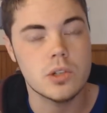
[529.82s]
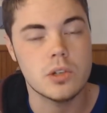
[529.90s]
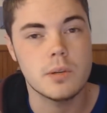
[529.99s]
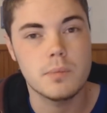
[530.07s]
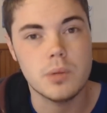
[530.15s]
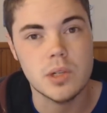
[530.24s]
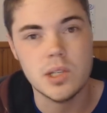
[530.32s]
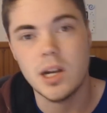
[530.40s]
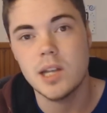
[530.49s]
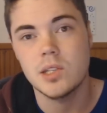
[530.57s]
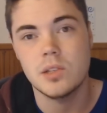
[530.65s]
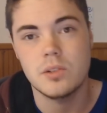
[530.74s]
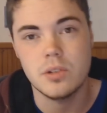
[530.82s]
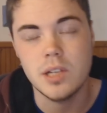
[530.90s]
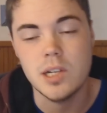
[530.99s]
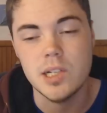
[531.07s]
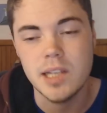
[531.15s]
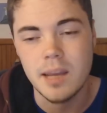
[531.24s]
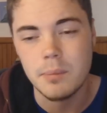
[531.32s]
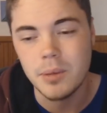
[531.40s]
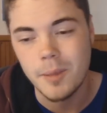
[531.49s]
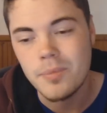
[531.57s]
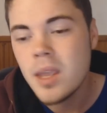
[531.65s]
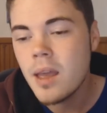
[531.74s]
precise and strategic
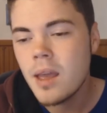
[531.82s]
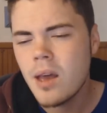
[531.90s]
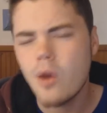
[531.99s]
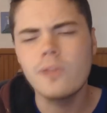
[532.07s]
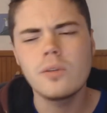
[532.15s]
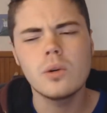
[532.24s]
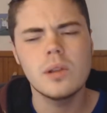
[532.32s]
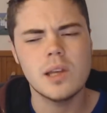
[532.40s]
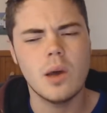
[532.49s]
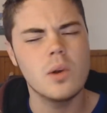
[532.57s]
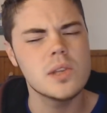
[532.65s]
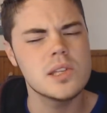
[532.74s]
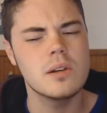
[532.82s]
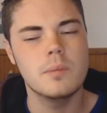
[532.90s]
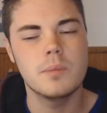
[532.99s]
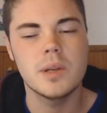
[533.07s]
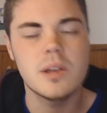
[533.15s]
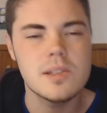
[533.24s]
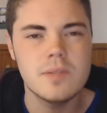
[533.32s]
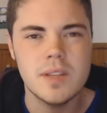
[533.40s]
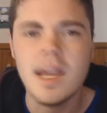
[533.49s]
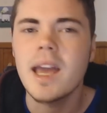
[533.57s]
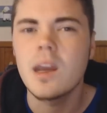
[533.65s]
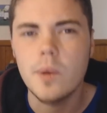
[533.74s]
gameplay. Overall, also, because of the
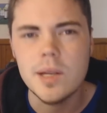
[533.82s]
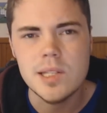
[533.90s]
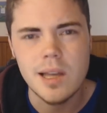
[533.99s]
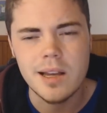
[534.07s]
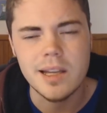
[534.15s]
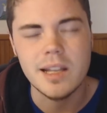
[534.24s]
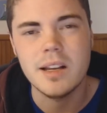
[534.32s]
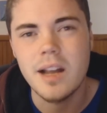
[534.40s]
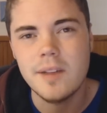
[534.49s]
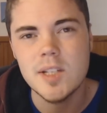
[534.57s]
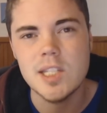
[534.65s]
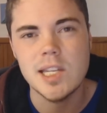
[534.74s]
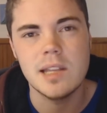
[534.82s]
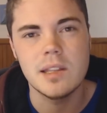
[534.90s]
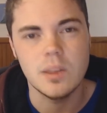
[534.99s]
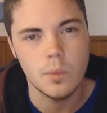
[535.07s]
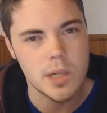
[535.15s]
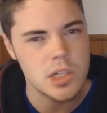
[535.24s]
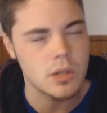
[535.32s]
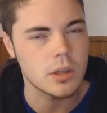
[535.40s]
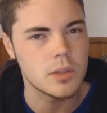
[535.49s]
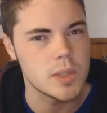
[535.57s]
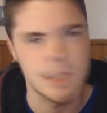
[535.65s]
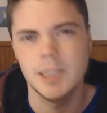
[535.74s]
AoE targeting, I have to say that the Witch
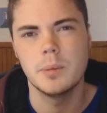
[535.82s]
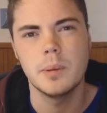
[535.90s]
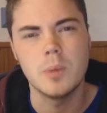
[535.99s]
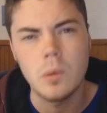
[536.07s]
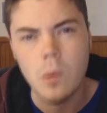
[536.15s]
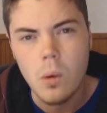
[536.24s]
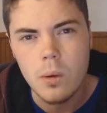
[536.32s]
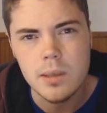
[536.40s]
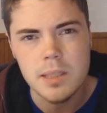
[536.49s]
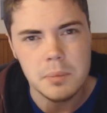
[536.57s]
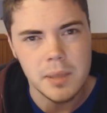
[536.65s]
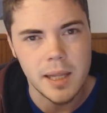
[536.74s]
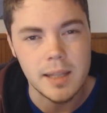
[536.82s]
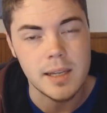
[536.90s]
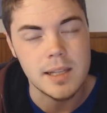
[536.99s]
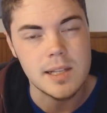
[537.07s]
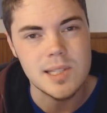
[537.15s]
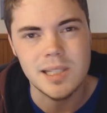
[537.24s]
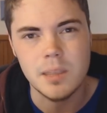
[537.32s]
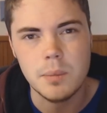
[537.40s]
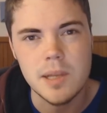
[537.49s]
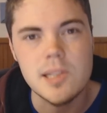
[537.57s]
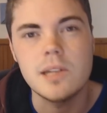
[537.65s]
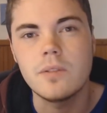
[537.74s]
Doctor is a little bit more awkward to play than he is in the
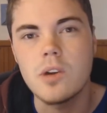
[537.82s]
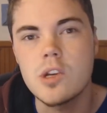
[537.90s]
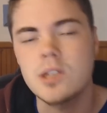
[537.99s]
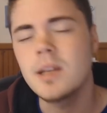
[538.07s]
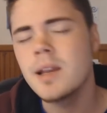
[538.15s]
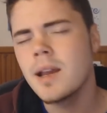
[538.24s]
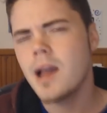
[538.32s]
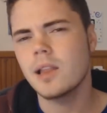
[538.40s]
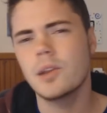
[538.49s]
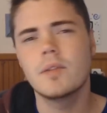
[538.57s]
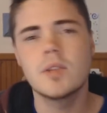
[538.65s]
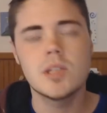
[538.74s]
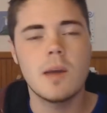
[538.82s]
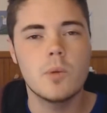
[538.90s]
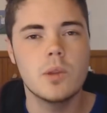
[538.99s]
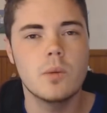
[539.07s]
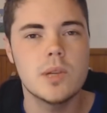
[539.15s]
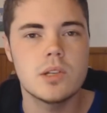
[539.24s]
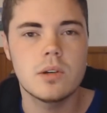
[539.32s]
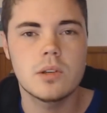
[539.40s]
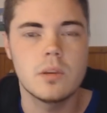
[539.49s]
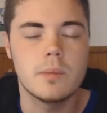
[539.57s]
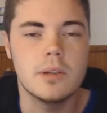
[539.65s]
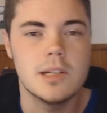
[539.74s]
PC version. A lot of the time with the Witch
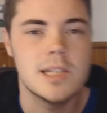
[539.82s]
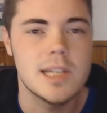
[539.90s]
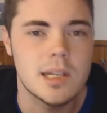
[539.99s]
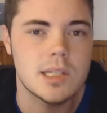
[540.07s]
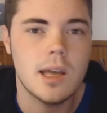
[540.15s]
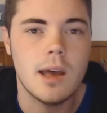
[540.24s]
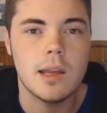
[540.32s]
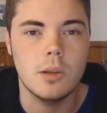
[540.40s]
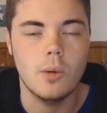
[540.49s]
Doctor abilities, you're going to target your